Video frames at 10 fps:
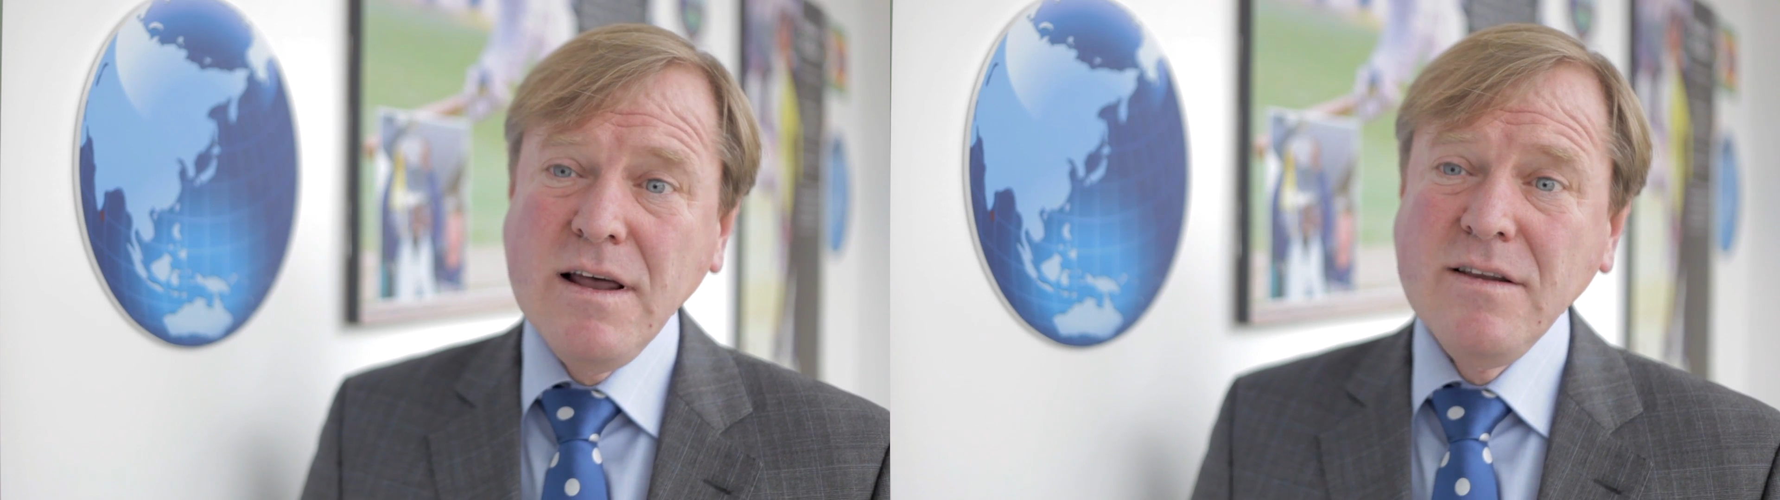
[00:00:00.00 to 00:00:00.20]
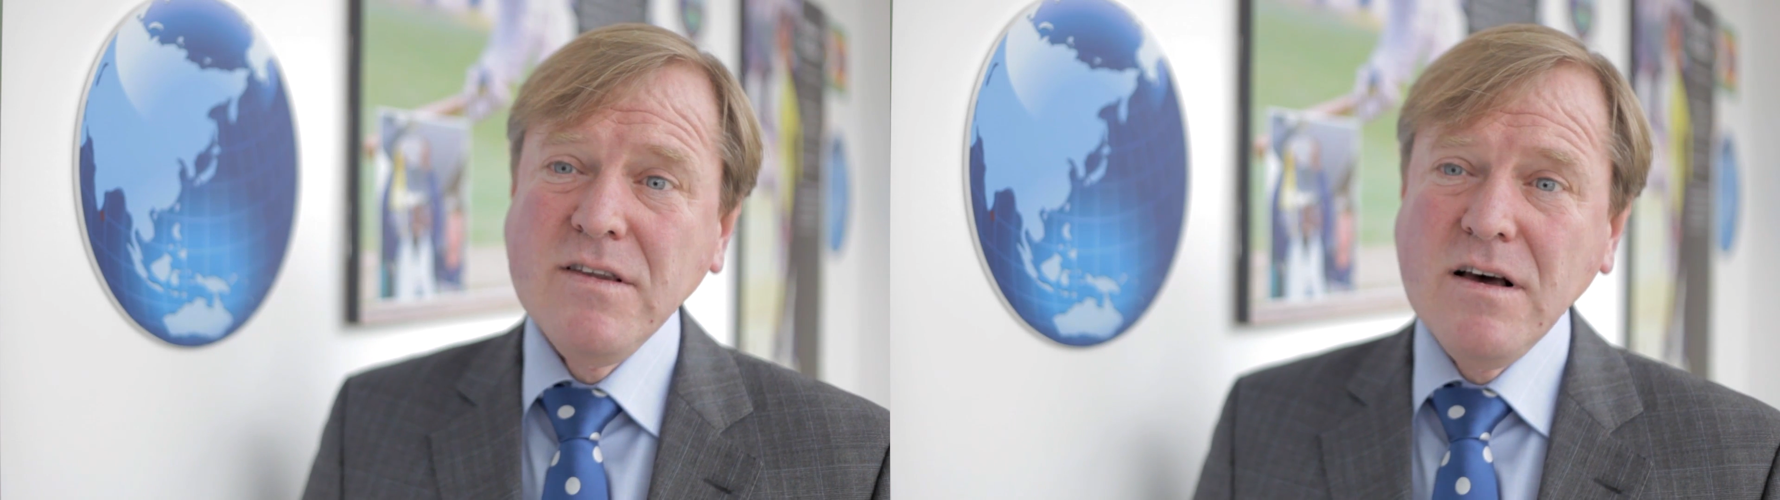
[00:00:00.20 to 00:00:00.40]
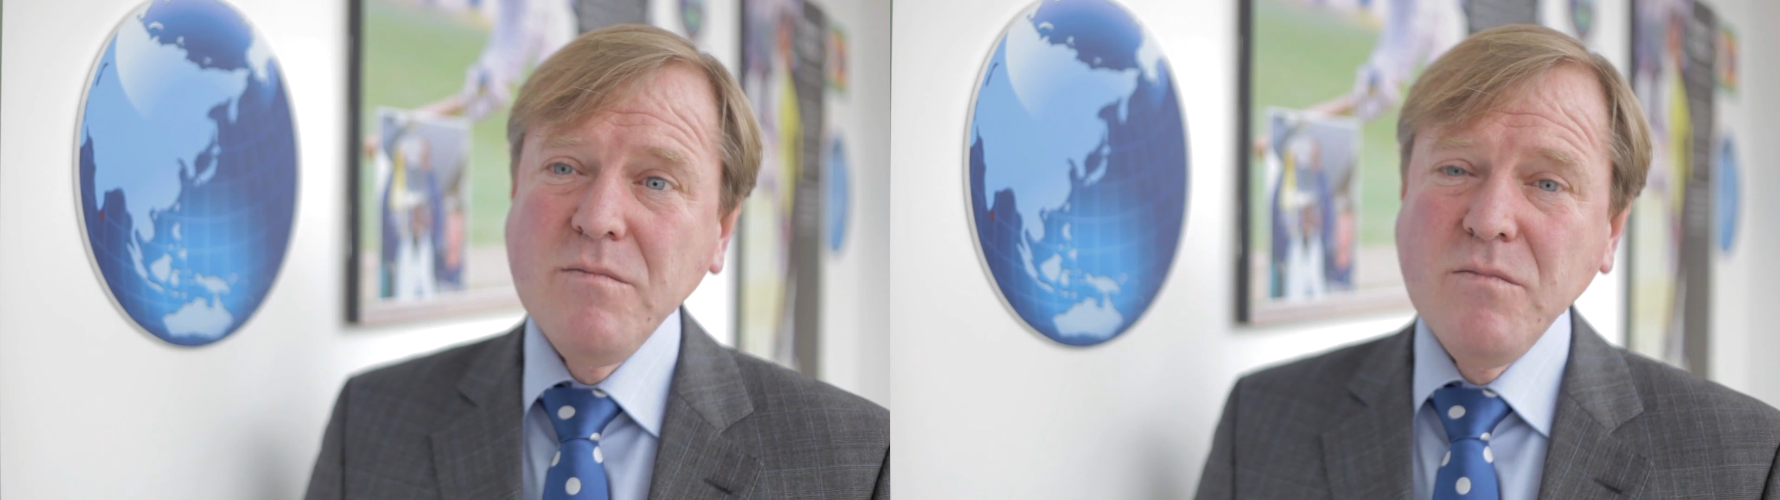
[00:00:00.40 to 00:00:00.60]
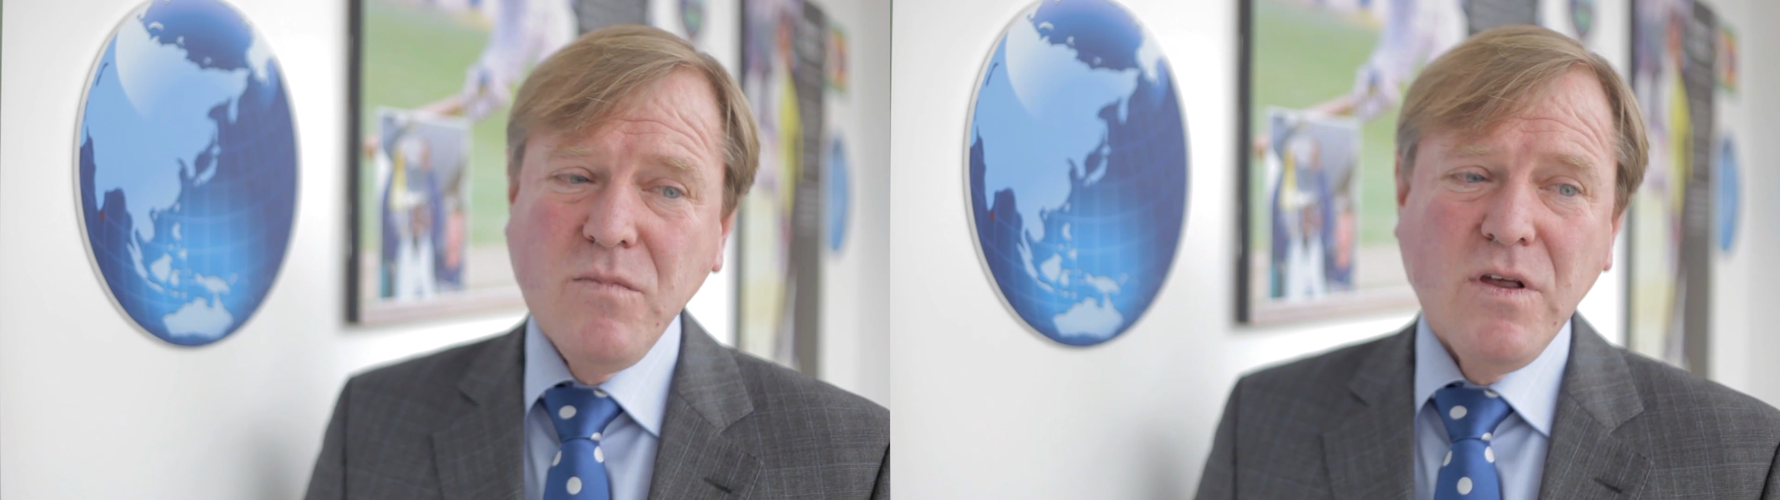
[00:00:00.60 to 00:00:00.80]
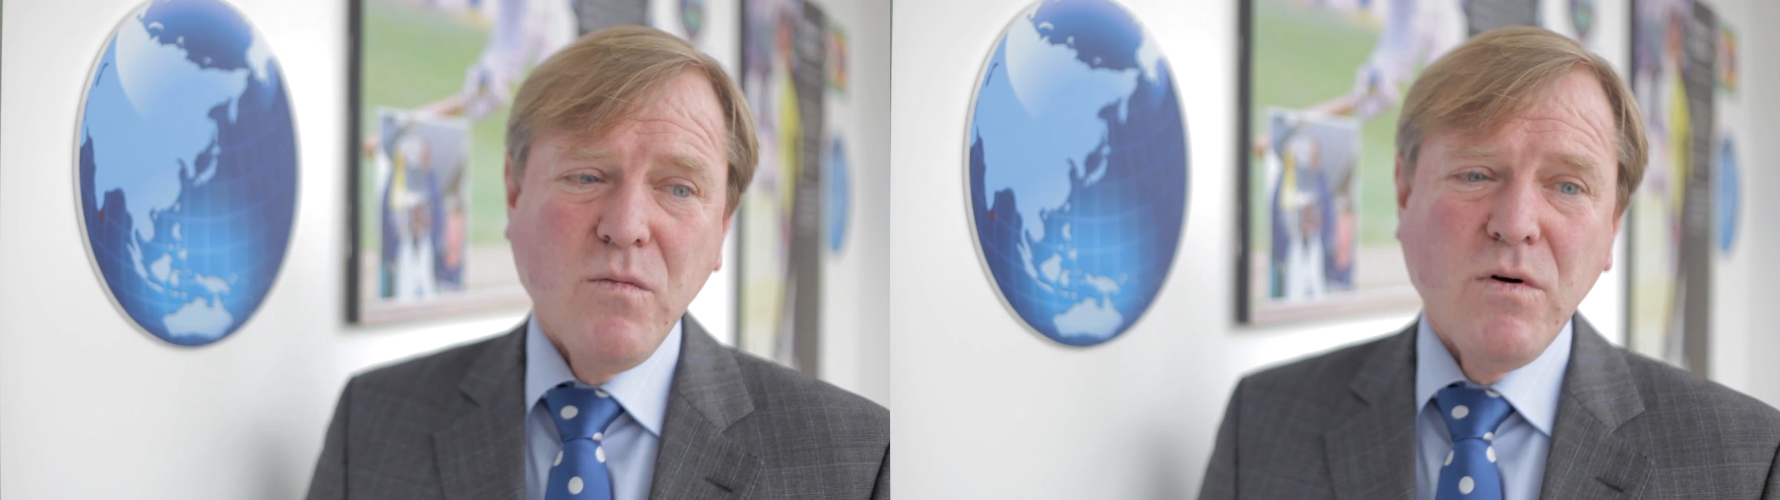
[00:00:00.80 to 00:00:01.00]
and as
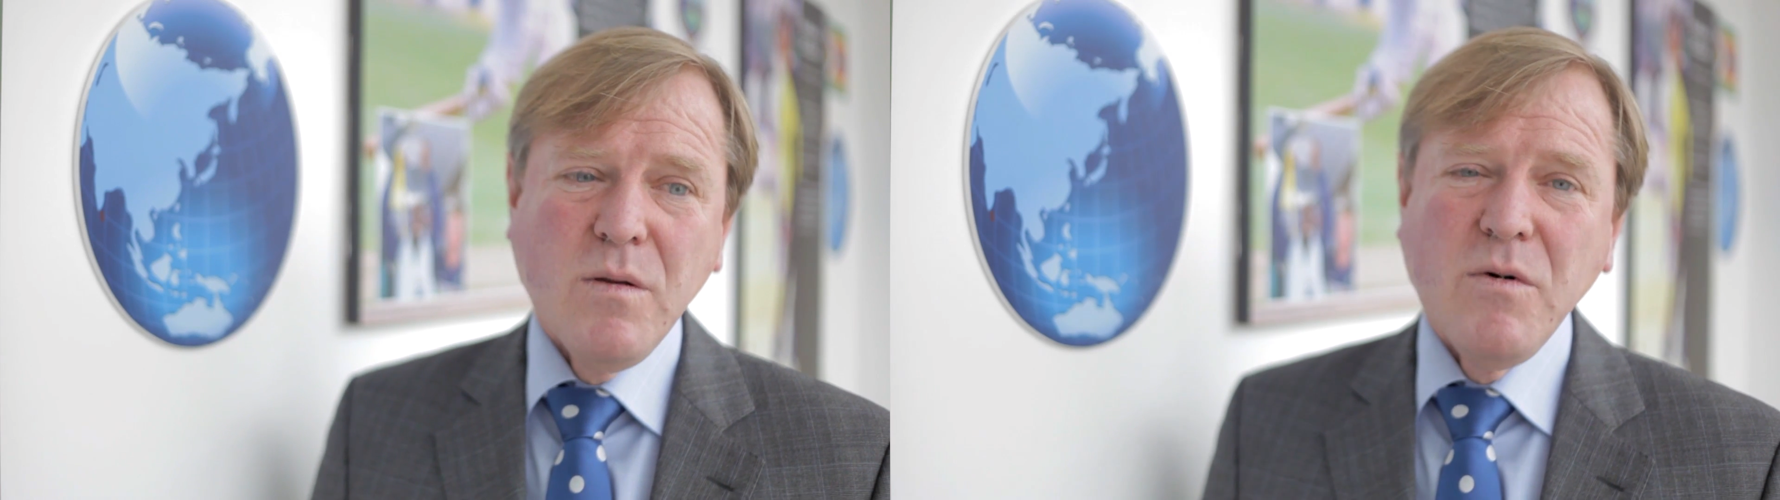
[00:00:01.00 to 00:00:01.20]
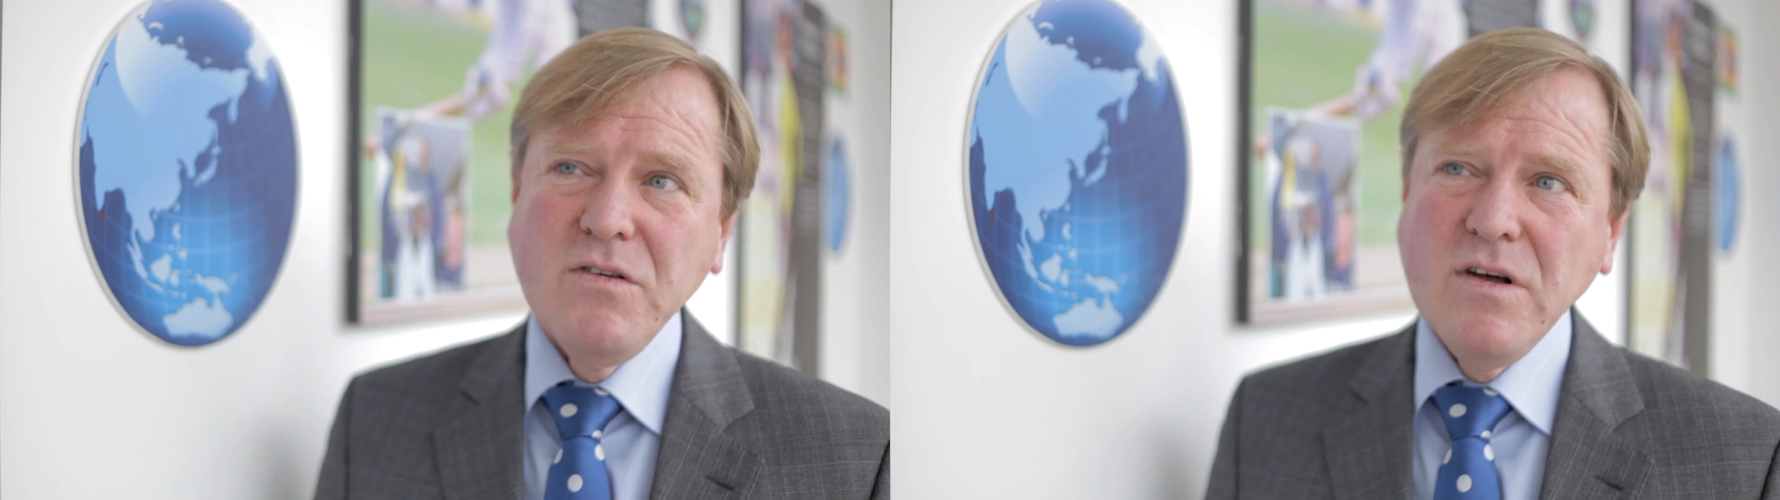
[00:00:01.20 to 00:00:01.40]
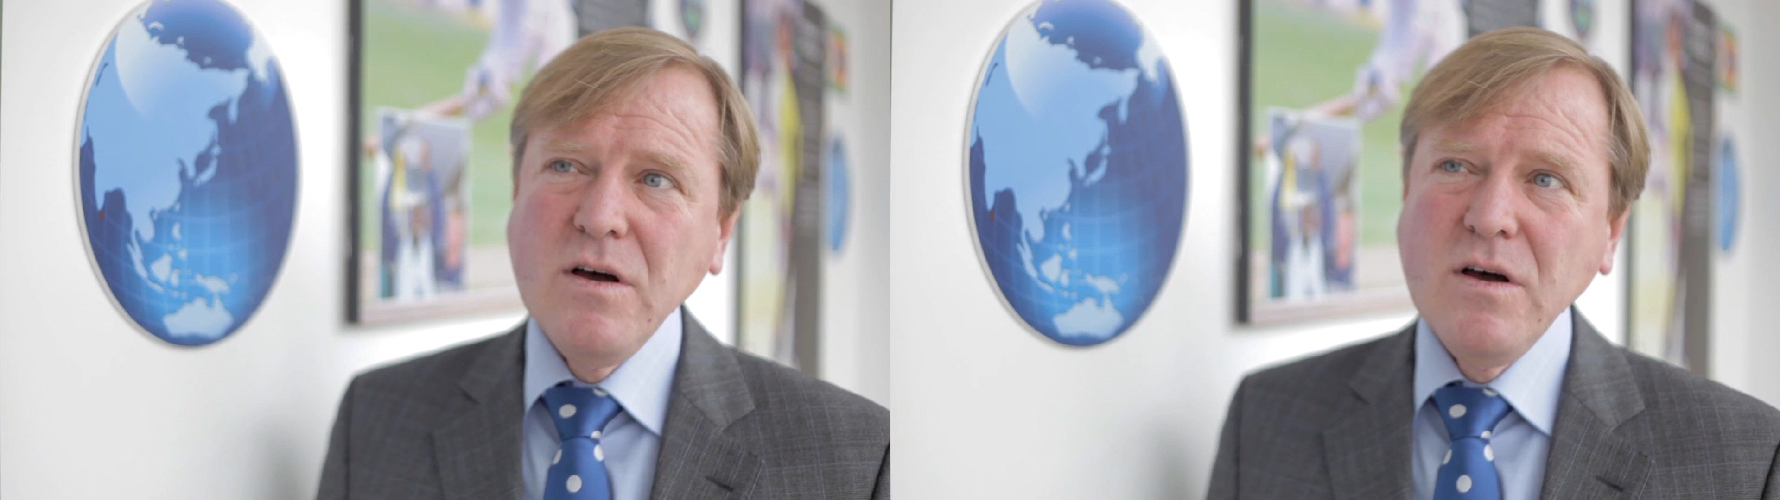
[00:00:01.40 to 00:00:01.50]
one of the most